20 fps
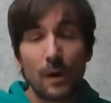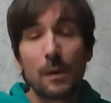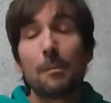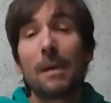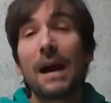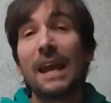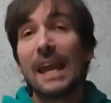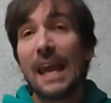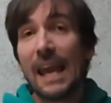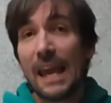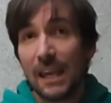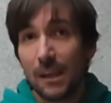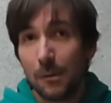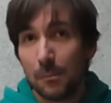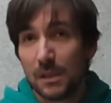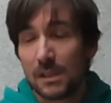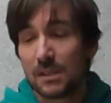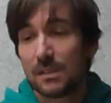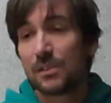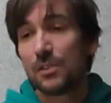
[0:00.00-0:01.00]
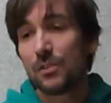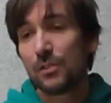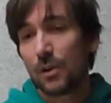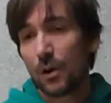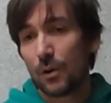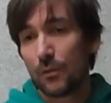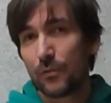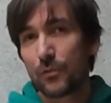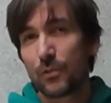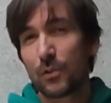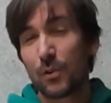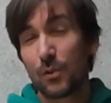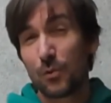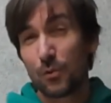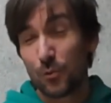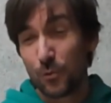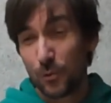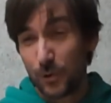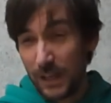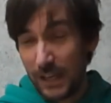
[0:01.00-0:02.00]
my aim is to go for a
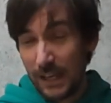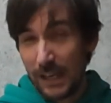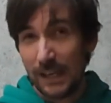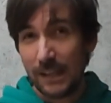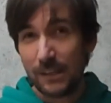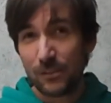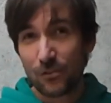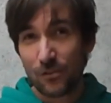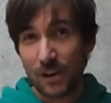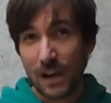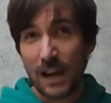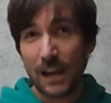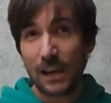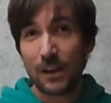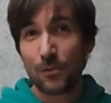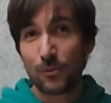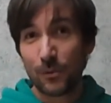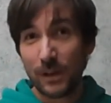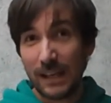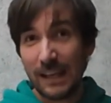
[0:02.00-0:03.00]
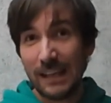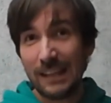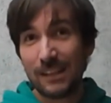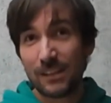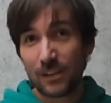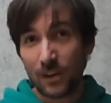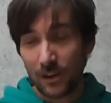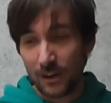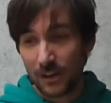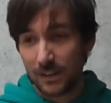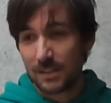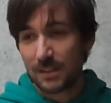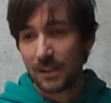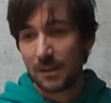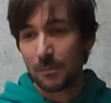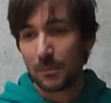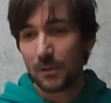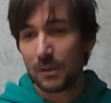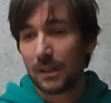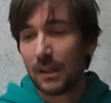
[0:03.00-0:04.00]
really dry, really dark
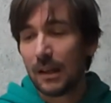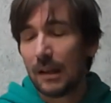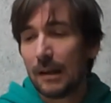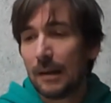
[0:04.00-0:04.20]
cymbal.